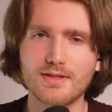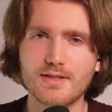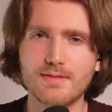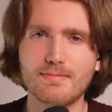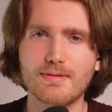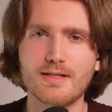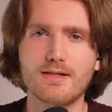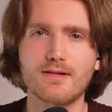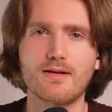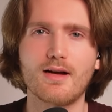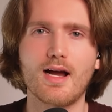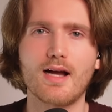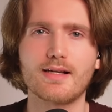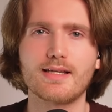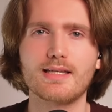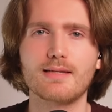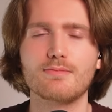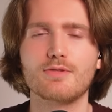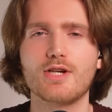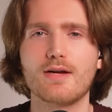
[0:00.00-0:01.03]
Speaker
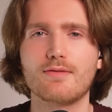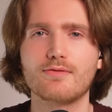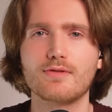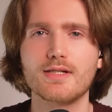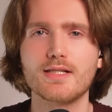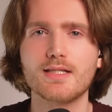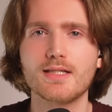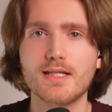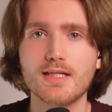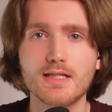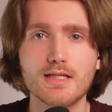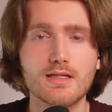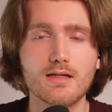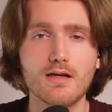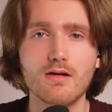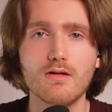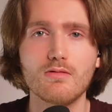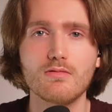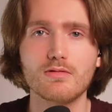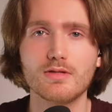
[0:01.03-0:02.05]
Hakeem Jeffries is
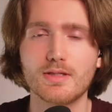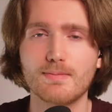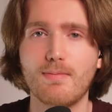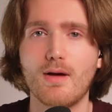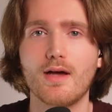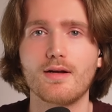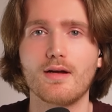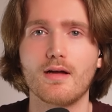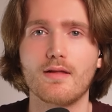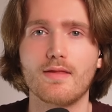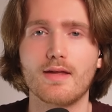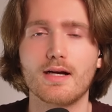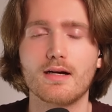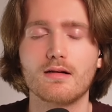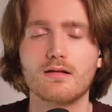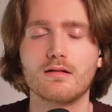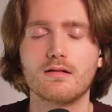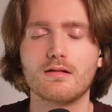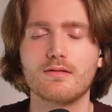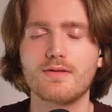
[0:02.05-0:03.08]
so spot on there.